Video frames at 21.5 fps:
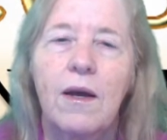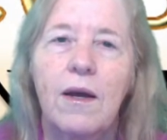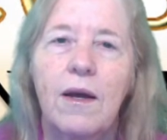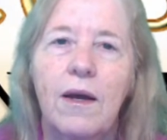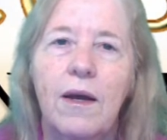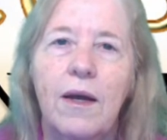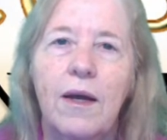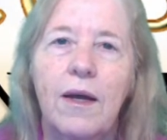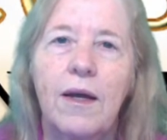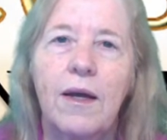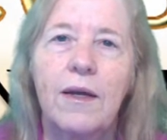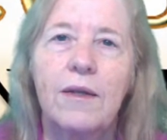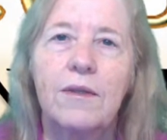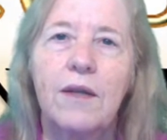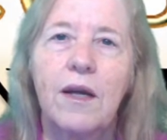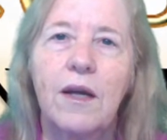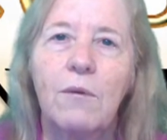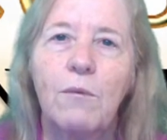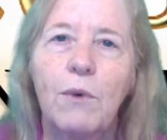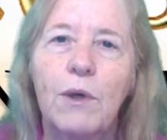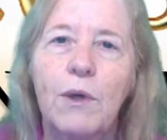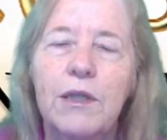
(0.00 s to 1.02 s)
And
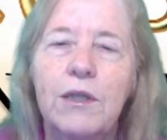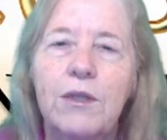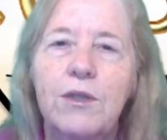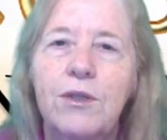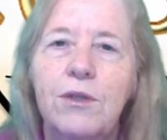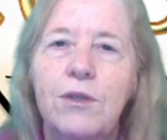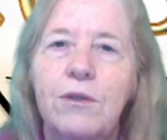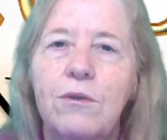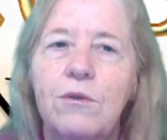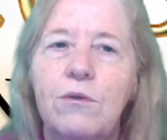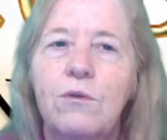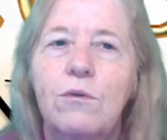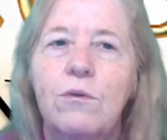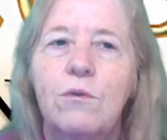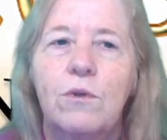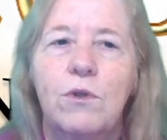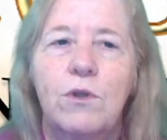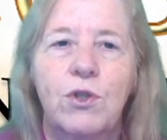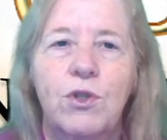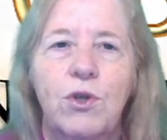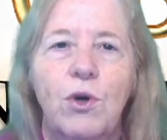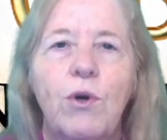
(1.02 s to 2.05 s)
I wanted to
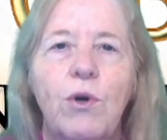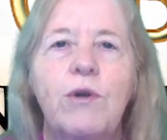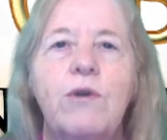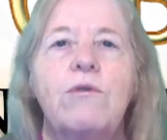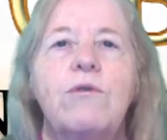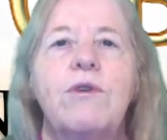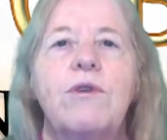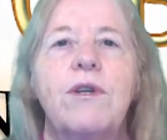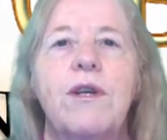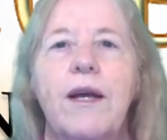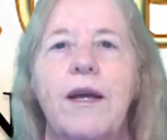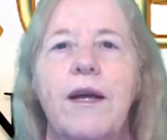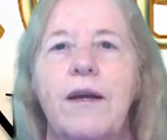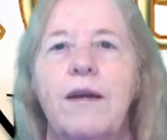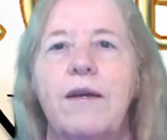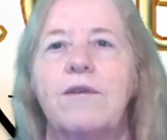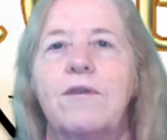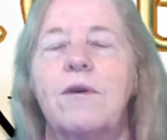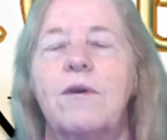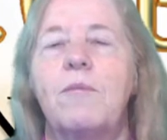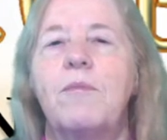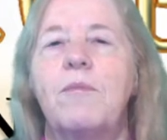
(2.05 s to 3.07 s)
show you today
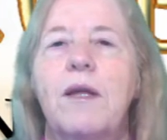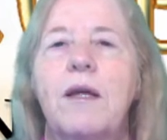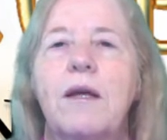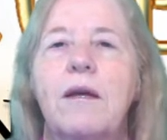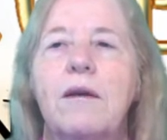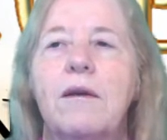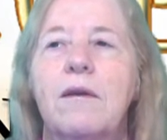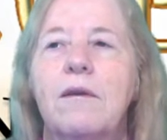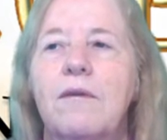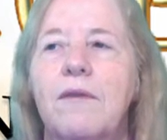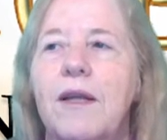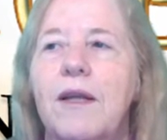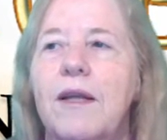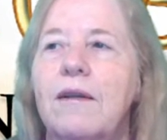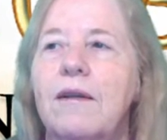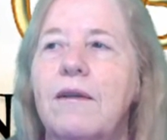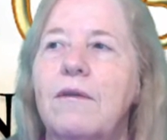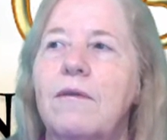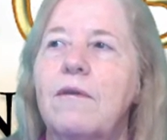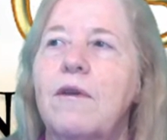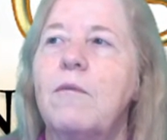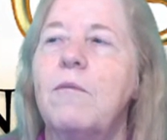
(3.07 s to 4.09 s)
something that
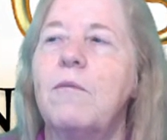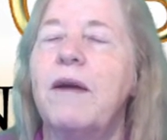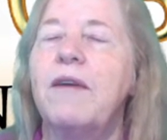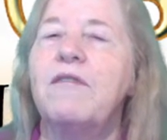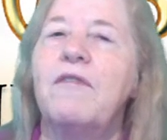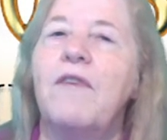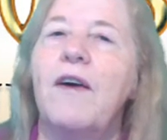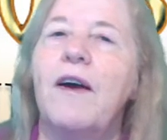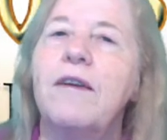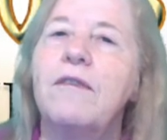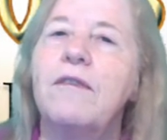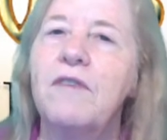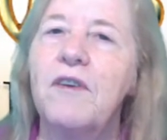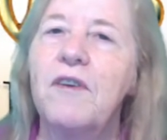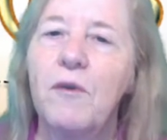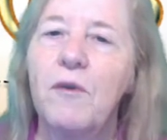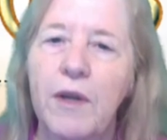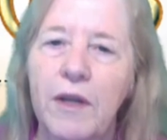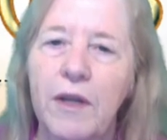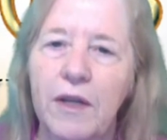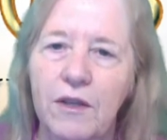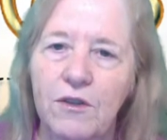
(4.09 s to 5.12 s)
you might find
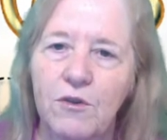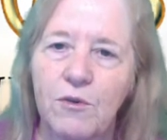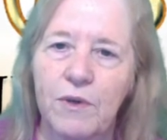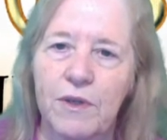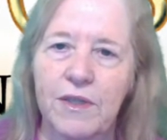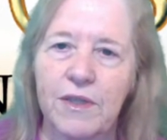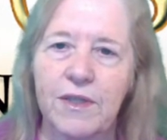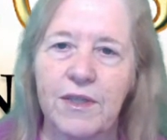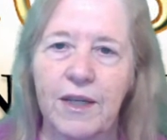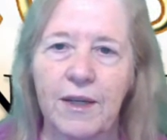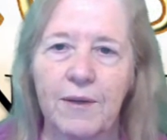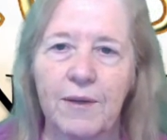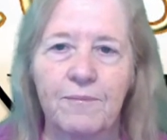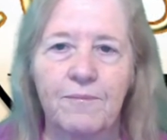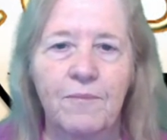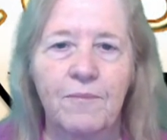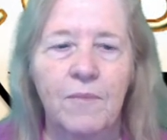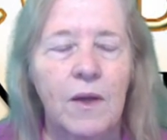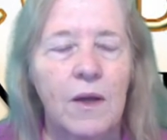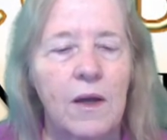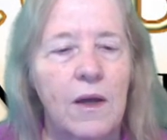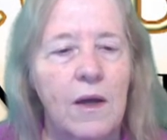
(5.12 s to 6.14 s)
very interesting.
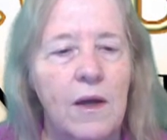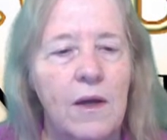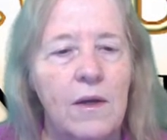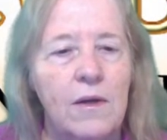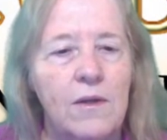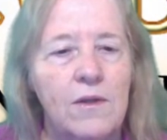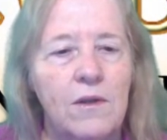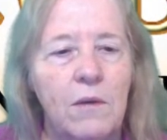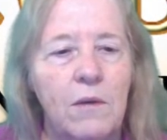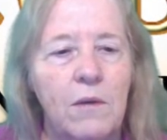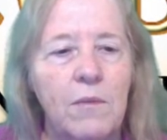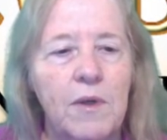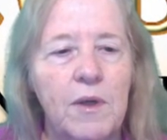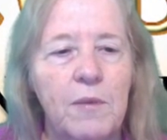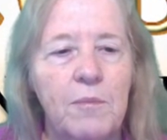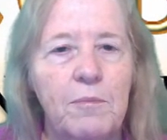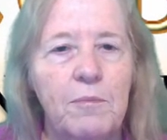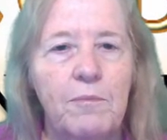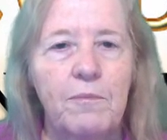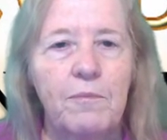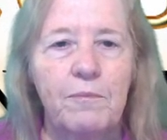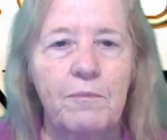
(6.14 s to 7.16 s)
So I'm going to
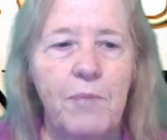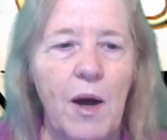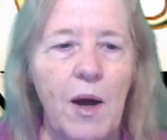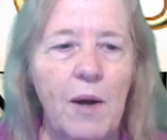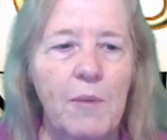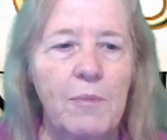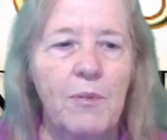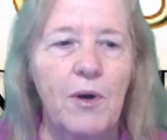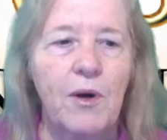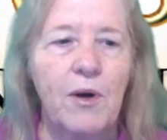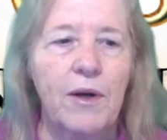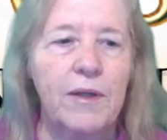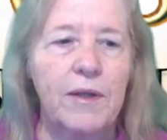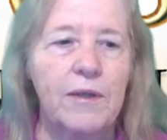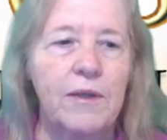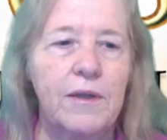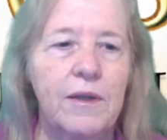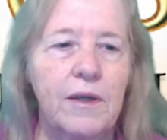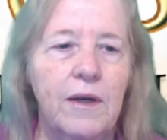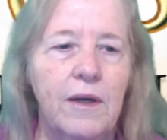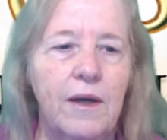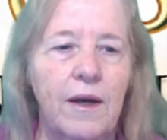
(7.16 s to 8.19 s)
pop on
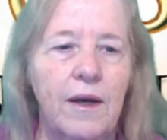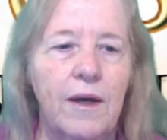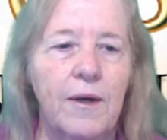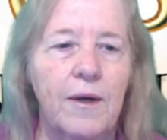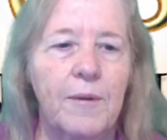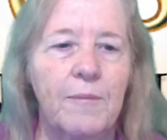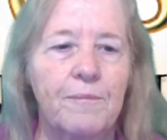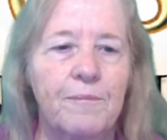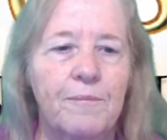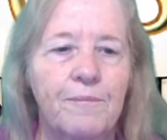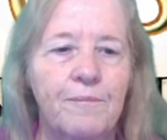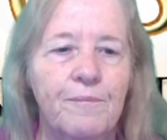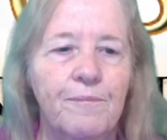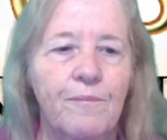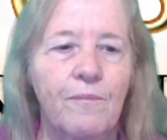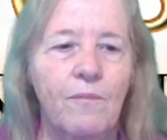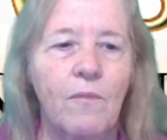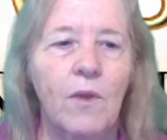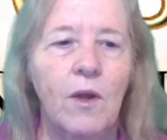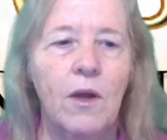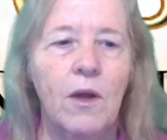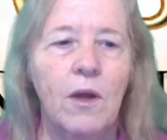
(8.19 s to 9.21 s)

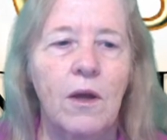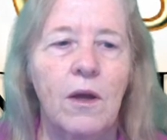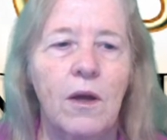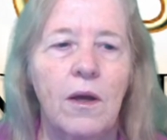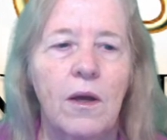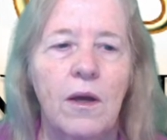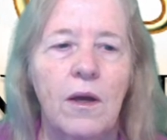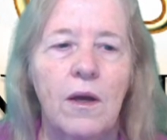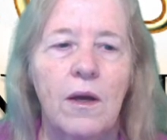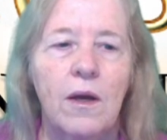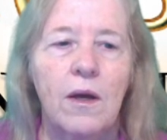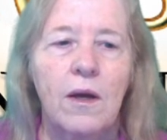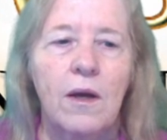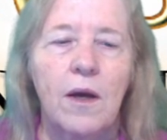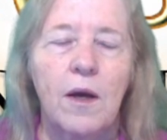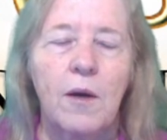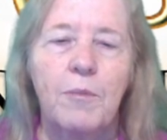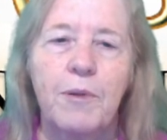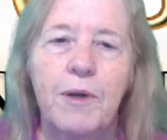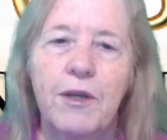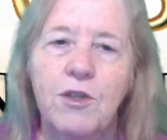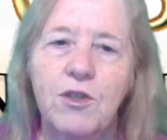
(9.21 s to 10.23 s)
a
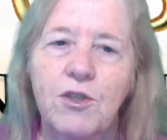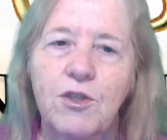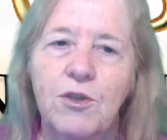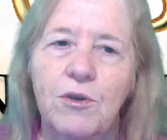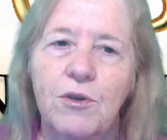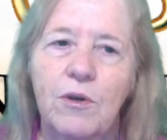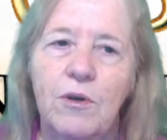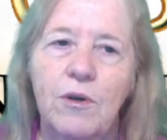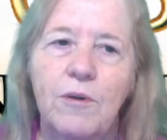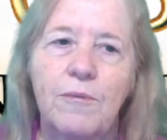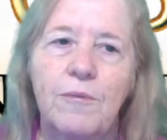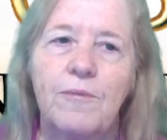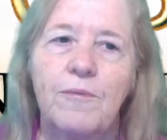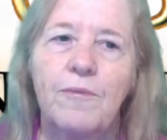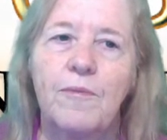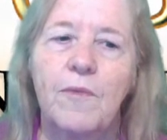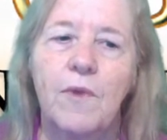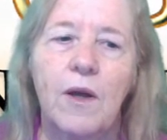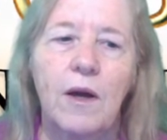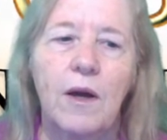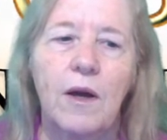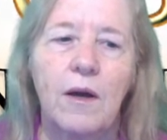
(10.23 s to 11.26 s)
picture
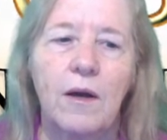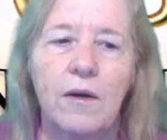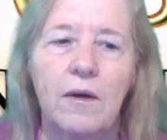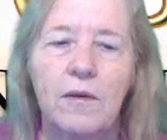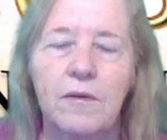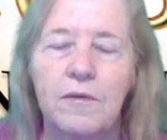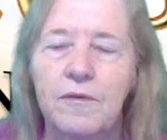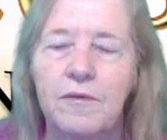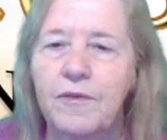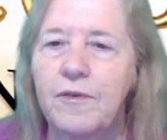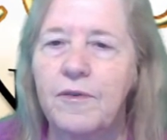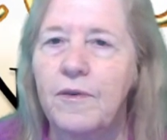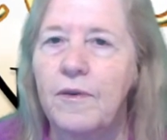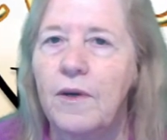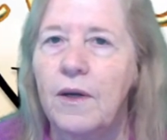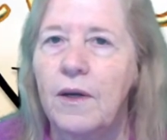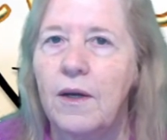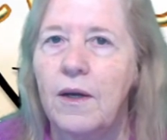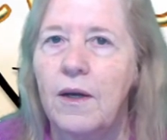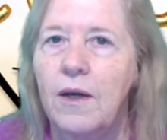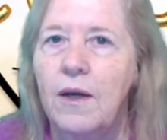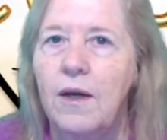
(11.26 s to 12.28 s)
of
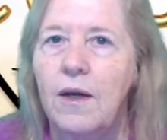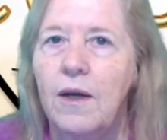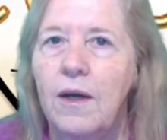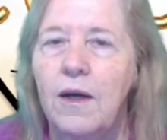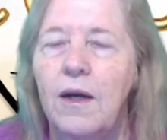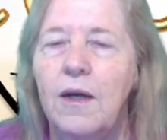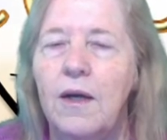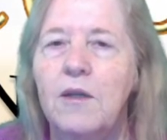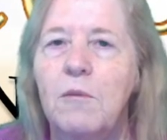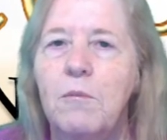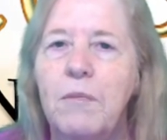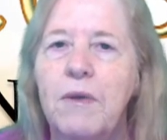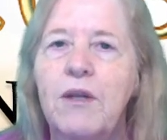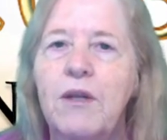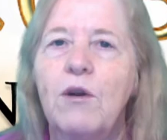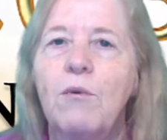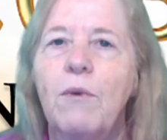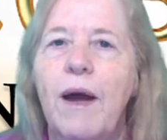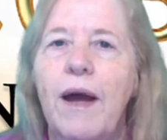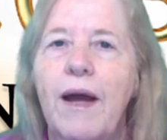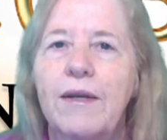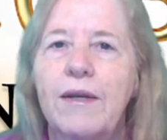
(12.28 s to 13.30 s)
an amino
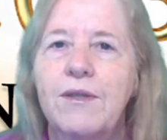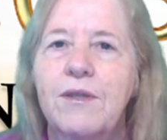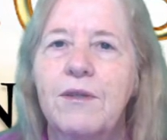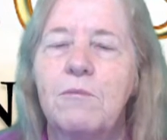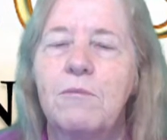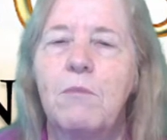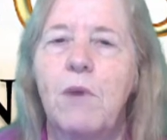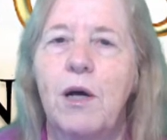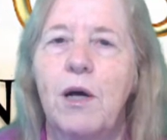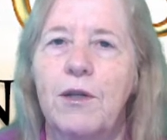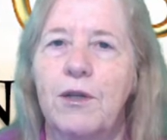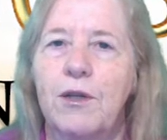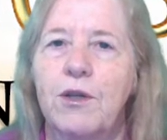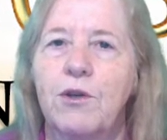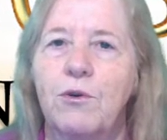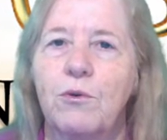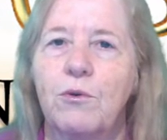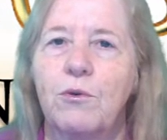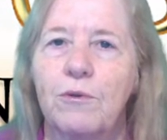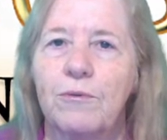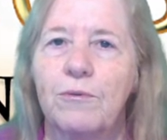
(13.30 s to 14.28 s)
acid molecule.